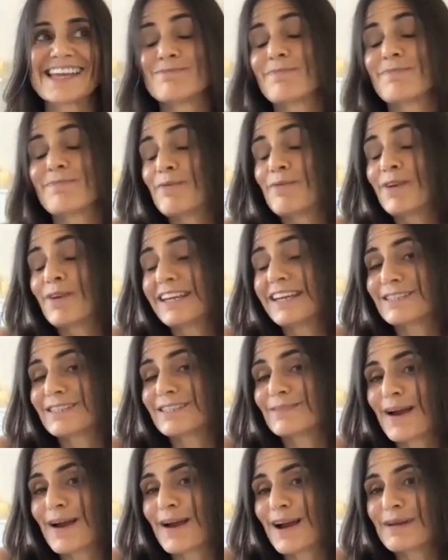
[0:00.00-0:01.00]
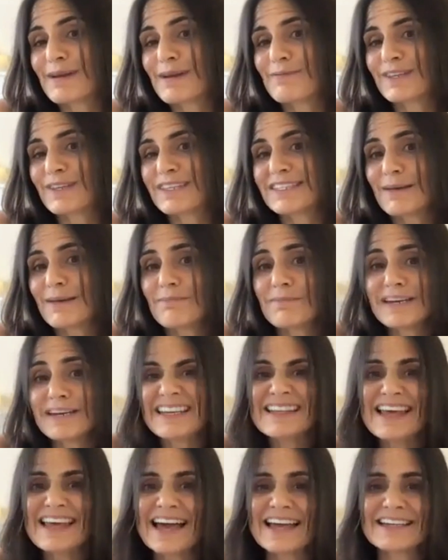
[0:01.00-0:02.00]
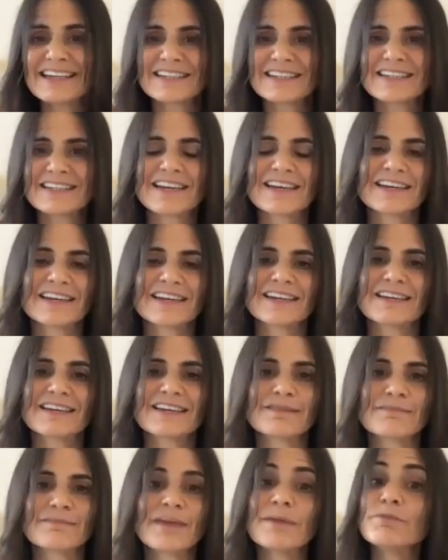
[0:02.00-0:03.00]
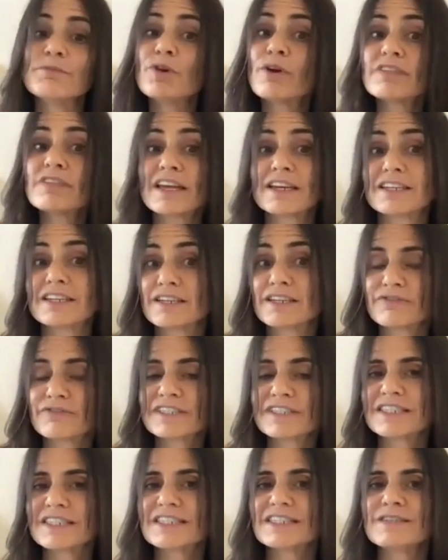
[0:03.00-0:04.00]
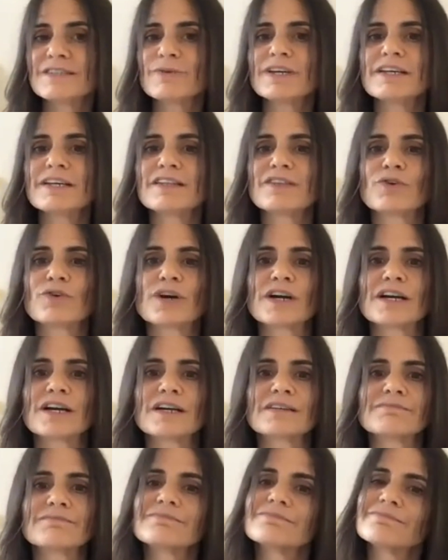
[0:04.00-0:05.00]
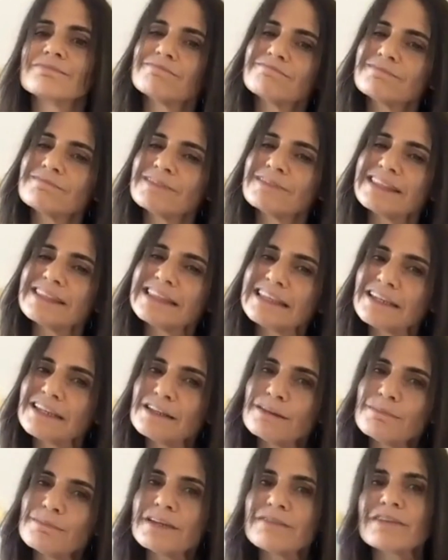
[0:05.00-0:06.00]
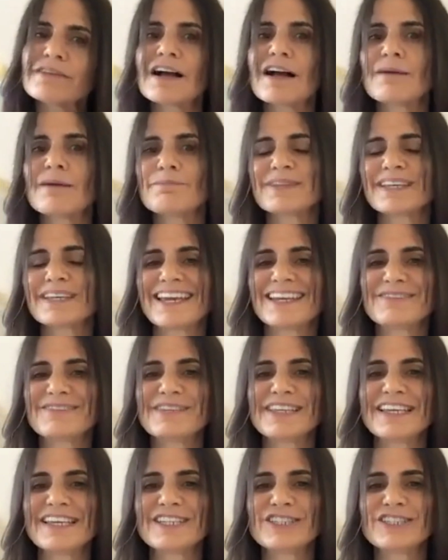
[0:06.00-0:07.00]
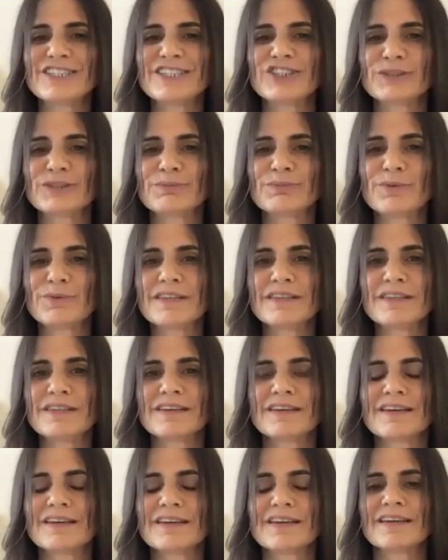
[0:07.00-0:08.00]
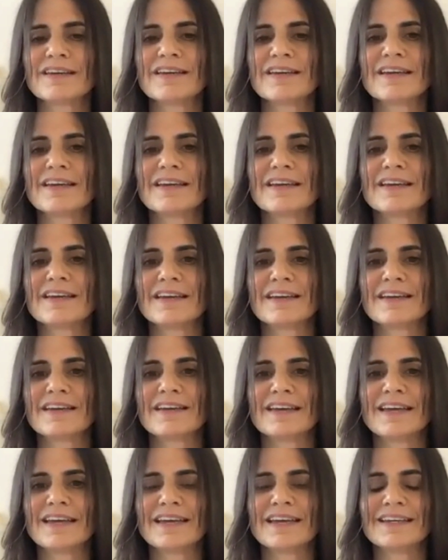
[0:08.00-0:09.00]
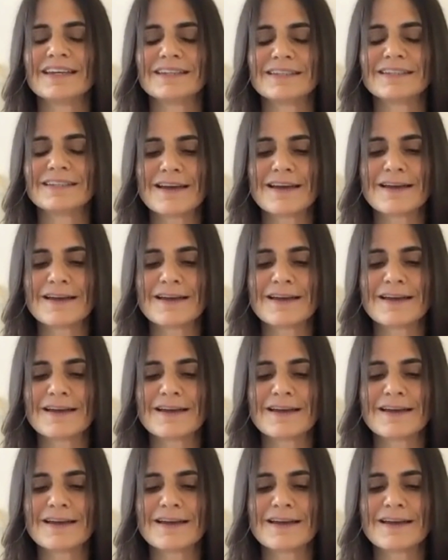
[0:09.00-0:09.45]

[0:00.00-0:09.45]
you might want to experiment with somebody that maybe you have a lot of differences with or a little bit of a complicated relationship with. And